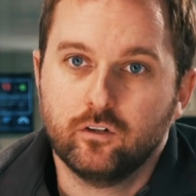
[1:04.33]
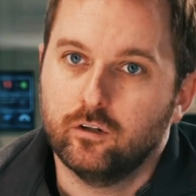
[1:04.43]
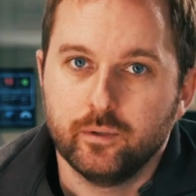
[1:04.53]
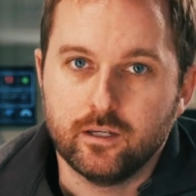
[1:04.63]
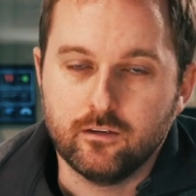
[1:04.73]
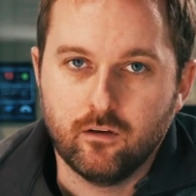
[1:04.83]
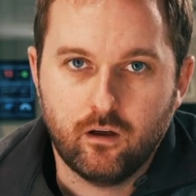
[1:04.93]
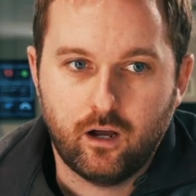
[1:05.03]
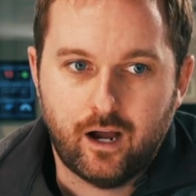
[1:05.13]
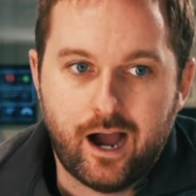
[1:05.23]
going to be
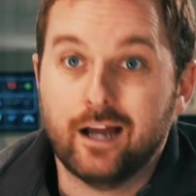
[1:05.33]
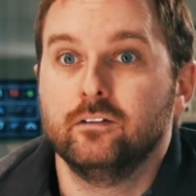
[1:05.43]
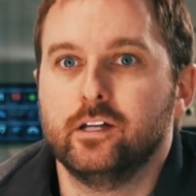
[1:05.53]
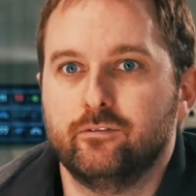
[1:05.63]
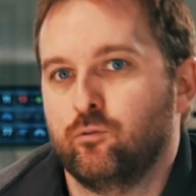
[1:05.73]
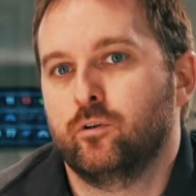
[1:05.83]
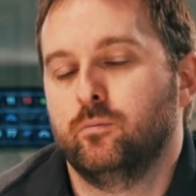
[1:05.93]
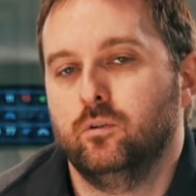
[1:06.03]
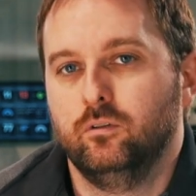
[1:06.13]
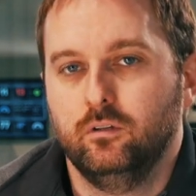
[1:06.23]
highly
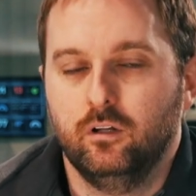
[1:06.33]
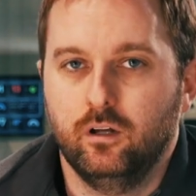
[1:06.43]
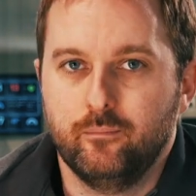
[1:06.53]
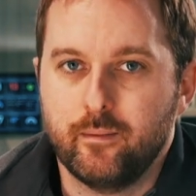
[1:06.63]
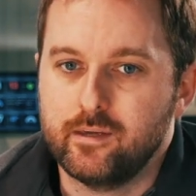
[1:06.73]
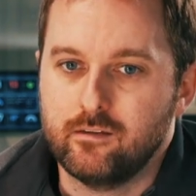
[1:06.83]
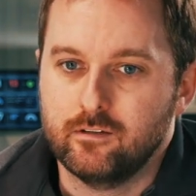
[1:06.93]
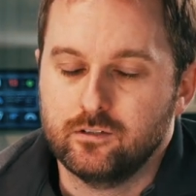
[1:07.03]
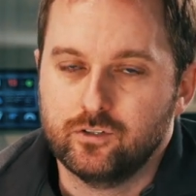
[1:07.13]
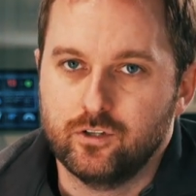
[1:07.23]
affordable, maybe
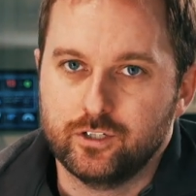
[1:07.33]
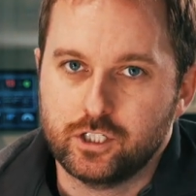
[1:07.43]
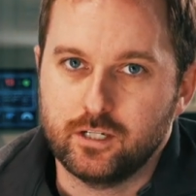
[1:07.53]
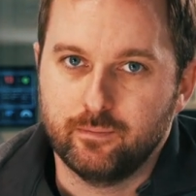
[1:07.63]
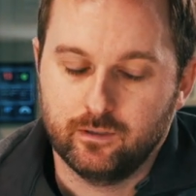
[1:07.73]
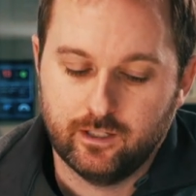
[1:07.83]
even to the cheap